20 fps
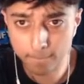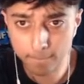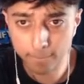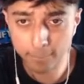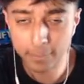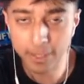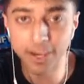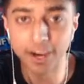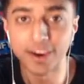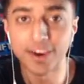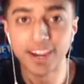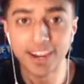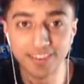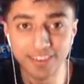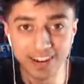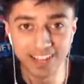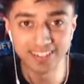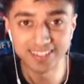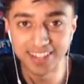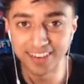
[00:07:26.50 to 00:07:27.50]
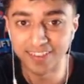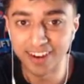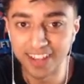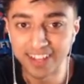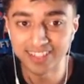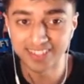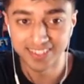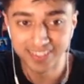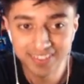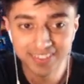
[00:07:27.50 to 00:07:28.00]
Here! Here it is! Here it is!
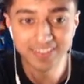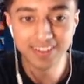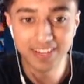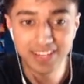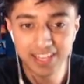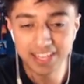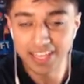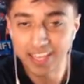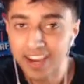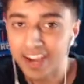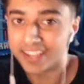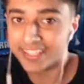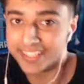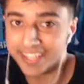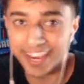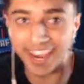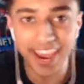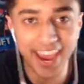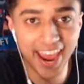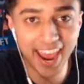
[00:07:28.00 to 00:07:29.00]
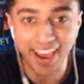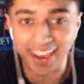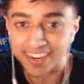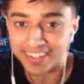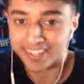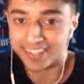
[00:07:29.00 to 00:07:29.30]
Yeah!